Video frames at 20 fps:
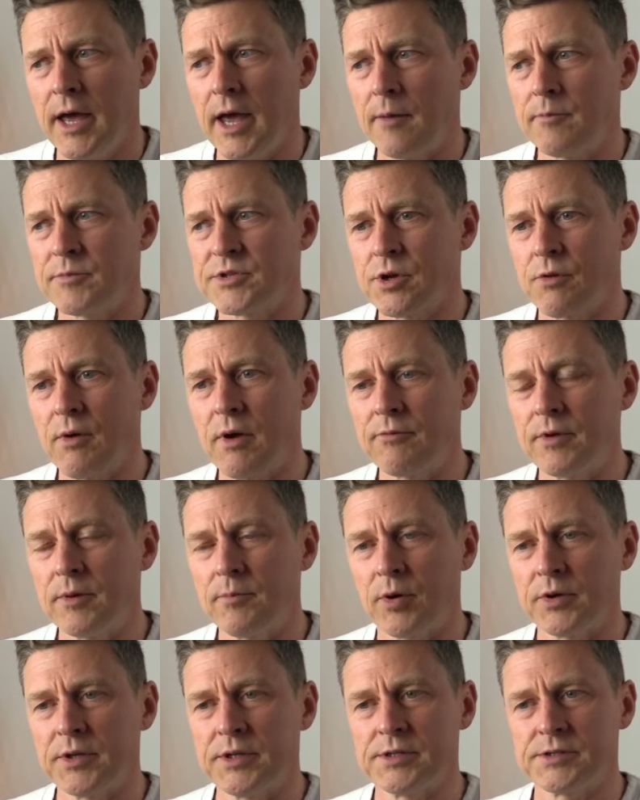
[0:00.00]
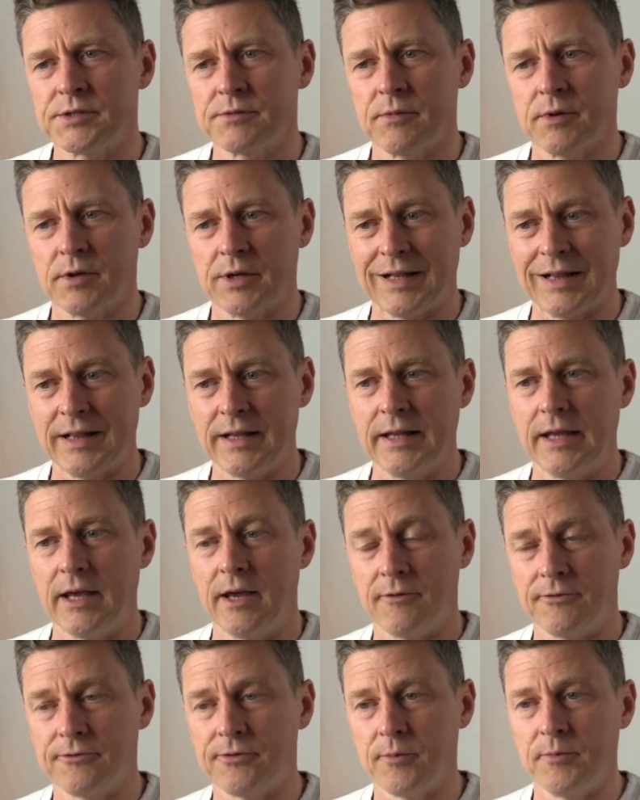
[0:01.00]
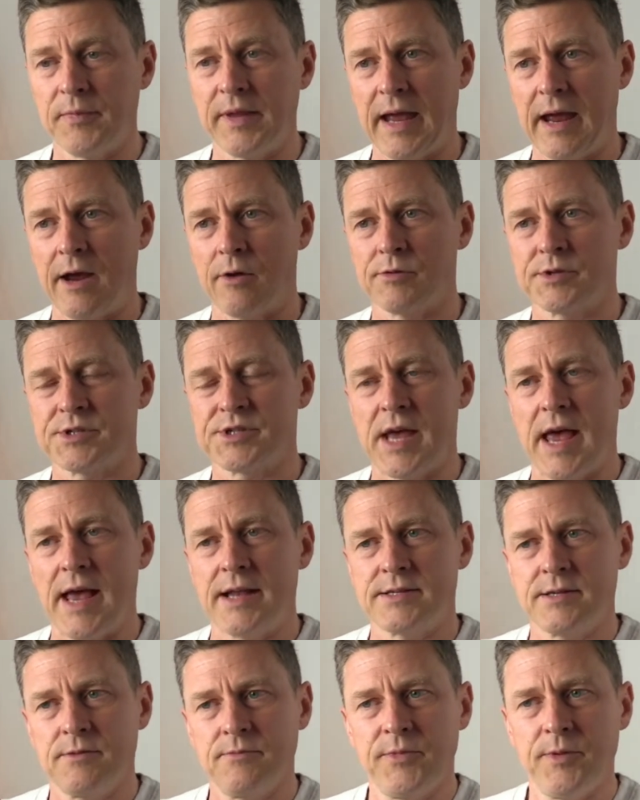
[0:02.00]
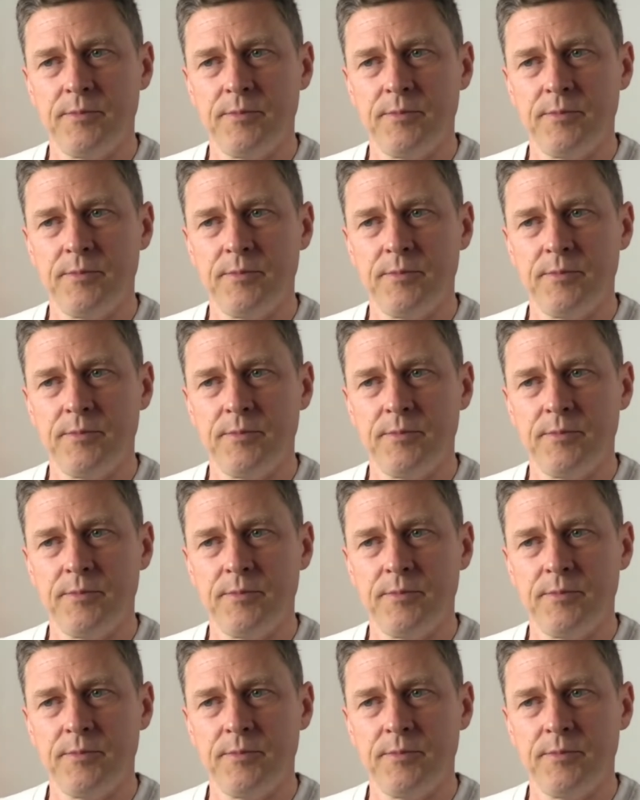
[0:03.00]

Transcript: And um, so everybody's clear from the outset.